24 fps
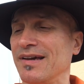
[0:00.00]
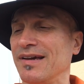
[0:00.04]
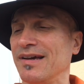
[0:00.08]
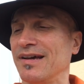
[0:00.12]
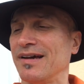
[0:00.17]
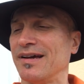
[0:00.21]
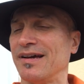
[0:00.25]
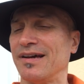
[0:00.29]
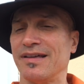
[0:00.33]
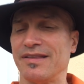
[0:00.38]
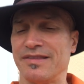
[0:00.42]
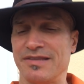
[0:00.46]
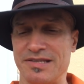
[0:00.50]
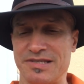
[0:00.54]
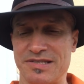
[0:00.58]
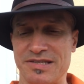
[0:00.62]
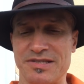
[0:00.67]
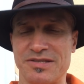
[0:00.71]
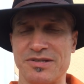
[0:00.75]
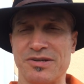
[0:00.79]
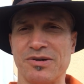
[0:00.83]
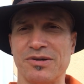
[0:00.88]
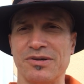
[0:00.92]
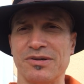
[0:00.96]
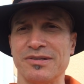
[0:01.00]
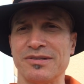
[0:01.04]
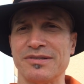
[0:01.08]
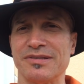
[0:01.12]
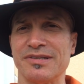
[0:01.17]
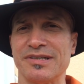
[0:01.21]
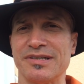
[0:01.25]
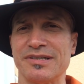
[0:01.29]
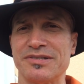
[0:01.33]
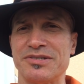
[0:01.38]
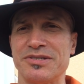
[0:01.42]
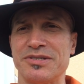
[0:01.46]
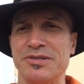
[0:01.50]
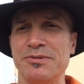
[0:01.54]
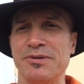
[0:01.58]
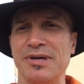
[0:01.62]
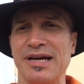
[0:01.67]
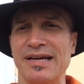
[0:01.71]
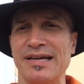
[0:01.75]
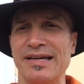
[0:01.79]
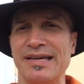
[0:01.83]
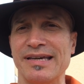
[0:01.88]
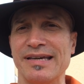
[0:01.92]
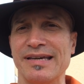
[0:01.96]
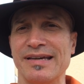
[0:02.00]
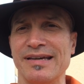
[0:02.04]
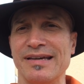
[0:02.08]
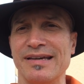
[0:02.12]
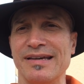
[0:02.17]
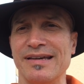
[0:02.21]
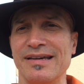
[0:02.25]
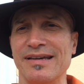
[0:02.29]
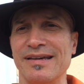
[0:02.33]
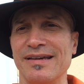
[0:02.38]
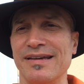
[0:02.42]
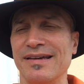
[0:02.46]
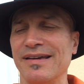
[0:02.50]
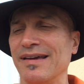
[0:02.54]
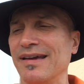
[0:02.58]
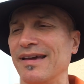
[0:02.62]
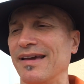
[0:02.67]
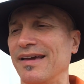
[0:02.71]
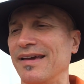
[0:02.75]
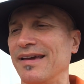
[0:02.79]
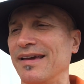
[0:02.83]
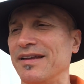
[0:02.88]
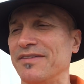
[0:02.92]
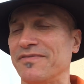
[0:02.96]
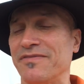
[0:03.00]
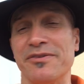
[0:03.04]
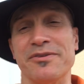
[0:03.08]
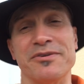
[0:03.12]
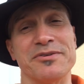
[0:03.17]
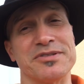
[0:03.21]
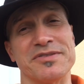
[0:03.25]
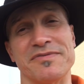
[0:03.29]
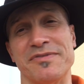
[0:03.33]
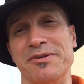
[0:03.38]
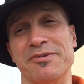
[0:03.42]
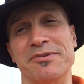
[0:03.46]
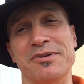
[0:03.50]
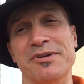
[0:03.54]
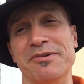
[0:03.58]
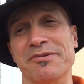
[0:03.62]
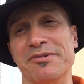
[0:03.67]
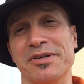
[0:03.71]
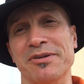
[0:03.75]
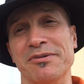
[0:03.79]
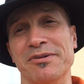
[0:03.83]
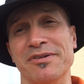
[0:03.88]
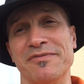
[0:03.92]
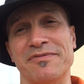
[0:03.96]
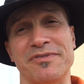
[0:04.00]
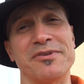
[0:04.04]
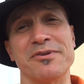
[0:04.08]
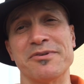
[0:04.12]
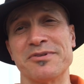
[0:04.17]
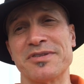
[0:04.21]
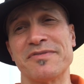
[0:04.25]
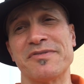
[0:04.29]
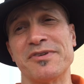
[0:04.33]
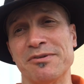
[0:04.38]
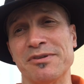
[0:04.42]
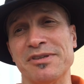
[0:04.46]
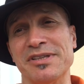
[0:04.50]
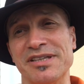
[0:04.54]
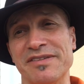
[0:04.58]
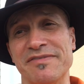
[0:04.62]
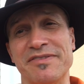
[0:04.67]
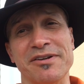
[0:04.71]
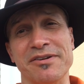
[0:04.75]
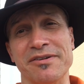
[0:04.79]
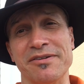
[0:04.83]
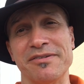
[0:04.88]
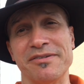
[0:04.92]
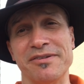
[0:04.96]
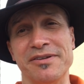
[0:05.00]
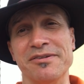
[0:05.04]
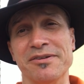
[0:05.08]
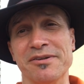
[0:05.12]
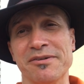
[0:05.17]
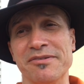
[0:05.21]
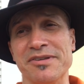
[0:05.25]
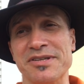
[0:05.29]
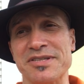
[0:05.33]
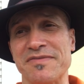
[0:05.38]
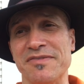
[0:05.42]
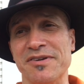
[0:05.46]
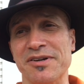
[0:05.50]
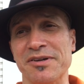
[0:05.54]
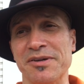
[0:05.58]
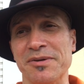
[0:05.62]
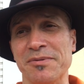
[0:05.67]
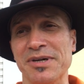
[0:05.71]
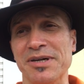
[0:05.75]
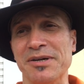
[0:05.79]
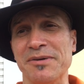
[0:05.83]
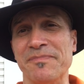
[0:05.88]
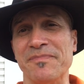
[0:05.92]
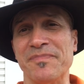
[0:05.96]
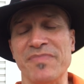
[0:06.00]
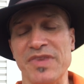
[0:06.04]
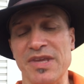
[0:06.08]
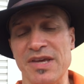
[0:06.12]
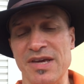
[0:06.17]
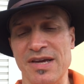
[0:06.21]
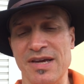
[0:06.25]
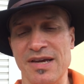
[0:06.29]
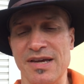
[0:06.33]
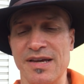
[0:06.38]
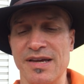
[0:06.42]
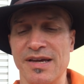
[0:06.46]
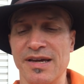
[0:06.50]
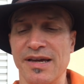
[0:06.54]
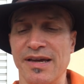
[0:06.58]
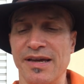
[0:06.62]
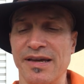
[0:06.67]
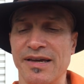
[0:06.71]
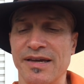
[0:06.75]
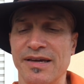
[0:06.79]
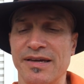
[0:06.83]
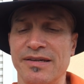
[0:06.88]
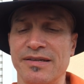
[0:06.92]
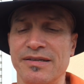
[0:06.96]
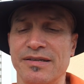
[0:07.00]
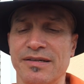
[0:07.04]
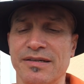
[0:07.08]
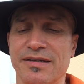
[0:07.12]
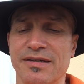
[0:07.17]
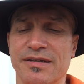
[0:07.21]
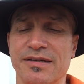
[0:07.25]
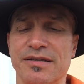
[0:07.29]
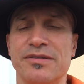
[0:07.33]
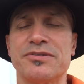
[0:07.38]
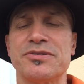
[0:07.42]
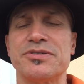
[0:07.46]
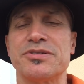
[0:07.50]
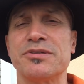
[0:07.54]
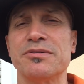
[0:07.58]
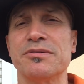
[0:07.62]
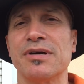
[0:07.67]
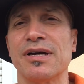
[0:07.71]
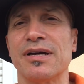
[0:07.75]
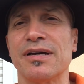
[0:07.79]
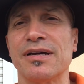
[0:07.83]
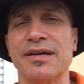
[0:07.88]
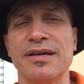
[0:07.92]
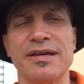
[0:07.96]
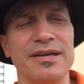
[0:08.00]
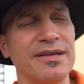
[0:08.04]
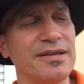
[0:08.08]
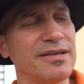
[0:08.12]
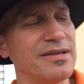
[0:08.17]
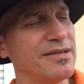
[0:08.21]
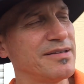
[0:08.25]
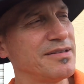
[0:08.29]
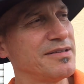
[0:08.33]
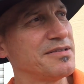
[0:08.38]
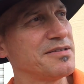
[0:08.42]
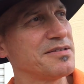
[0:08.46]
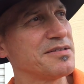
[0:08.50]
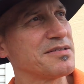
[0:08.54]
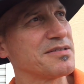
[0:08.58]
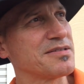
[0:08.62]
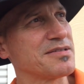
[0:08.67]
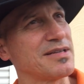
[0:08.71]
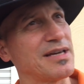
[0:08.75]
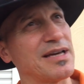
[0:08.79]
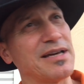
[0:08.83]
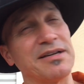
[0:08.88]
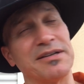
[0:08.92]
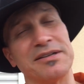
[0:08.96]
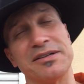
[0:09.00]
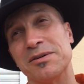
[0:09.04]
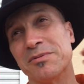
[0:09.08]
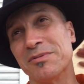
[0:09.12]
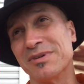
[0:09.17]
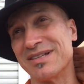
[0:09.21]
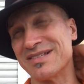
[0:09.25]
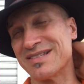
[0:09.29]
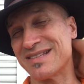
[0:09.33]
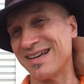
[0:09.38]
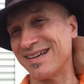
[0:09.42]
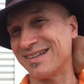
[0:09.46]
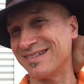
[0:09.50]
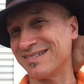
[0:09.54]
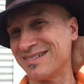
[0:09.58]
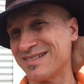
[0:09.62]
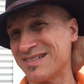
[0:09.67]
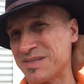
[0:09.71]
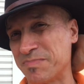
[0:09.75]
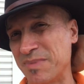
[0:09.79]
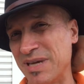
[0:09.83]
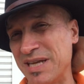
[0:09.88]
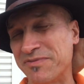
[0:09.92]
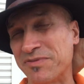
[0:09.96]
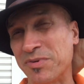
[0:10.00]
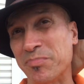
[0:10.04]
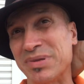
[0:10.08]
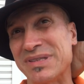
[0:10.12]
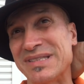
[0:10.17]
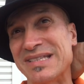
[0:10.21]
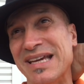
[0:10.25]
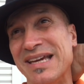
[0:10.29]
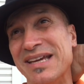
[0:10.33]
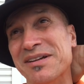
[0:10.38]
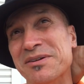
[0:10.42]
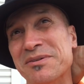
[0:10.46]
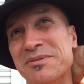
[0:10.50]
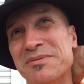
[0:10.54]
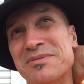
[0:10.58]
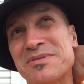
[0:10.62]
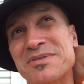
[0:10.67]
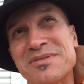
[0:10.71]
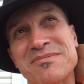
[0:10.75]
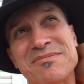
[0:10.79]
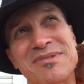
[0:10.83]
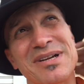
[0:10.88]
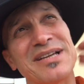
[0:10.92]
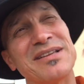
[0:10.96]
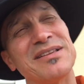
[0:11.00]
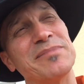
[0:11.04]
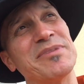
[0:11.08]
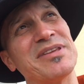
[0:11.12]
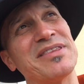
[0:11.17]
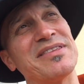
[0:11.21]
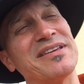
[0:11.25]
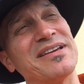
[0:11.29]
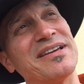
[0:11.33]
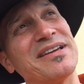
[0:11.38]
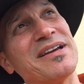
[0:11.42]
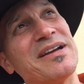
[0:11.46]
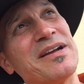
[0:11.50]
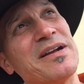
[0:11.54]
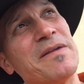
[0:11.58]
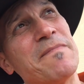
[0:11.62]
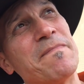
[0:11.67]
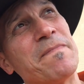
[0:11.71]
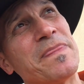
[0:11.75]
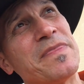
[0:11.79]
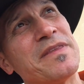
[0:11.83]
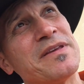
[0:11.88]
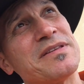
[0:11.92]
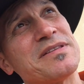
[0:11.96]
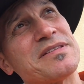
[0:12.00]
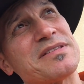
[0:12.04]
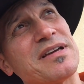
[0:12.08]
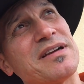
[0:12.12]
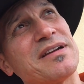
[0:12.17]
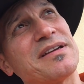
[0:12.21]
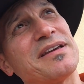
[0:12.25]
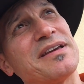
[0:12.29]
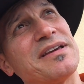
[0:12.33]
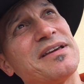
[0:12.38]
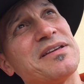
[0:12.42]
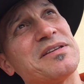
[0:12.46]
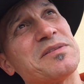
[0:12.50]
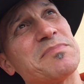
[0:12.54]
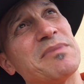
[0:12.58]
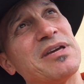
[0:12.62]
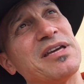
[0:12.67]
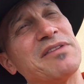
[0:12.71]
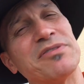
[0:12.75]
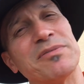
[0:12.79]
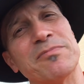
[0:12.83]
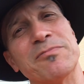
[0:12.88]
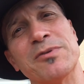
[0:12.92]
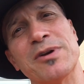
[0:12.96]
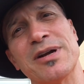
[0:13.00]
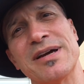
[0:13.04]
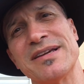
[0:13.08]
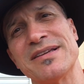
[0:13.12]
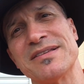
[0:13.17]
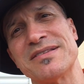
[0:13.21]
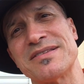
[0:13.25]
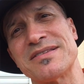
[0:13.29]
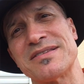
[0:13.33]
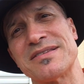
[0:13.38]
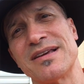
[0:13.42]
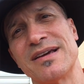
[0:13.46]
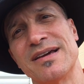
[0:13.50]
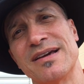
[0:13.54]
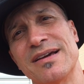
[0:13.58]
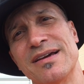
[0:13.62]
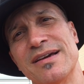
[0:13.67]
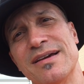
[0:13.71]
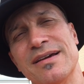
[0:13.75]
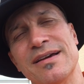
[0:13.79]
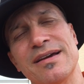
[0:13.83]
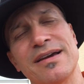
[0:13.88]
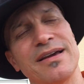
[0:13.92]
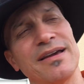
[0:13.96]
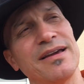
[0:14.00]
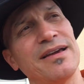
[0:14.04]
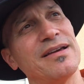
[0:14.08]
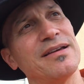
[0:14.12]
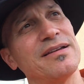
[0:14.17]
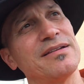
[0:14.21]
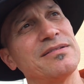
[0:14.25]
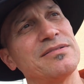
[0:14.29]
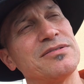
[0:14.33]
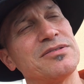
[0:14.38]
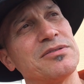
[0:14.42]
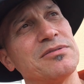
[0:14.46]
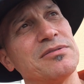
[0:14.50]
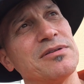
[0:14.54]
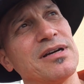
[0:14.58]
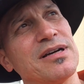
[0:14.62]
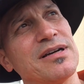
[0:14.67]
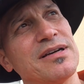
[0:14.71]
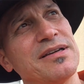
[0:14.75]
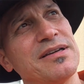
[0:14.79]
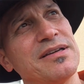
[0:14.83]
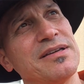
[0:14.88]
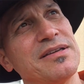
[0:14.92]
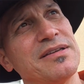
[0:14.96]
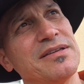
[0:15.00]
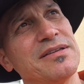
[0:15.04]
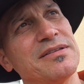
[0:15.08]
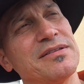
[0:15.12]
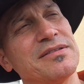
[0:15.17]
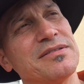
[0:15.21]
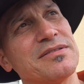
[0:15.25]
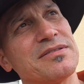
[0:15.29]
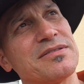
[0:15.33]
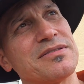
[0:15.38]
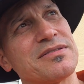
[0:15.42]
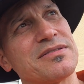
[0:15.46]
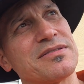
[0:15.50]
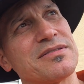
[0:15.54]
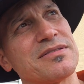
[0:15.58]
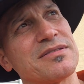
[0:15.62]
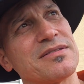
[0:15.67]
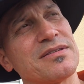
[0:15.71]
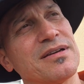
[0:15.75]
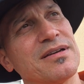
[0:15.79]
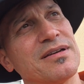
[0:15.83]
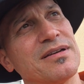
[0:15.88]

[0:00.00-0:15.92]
This is called Chuhai, and for those of you who don't know it, for those of you who live here, you know this very well. And Chuhai is, I don't know, what is that? It's made from potatoes, right? Let me think. Sake is made from rice, and Chuhai is,